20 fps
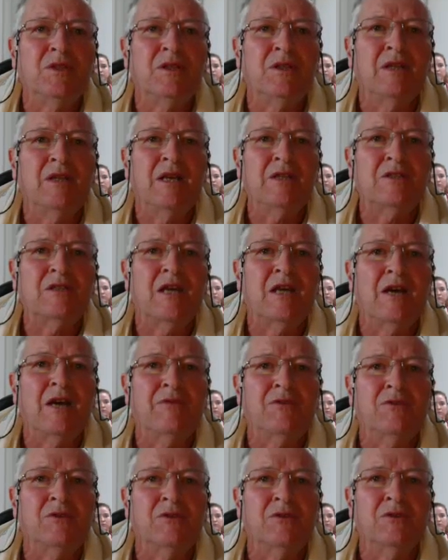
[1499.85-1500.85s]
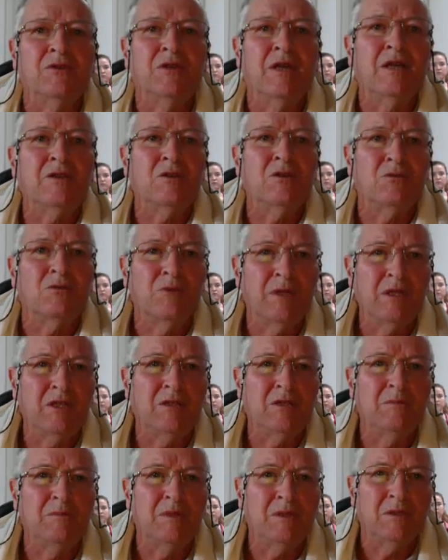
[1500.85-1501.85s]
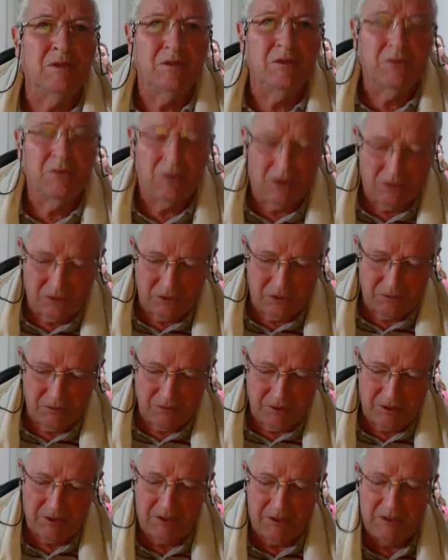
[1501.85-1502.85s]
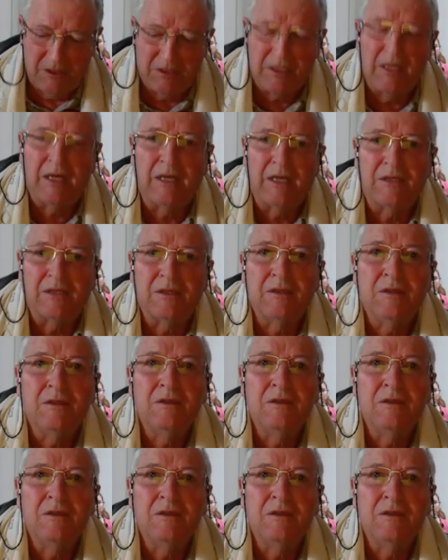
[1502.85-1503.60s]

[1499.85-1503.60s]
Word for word: to lust after her has already committed adultery within his heart.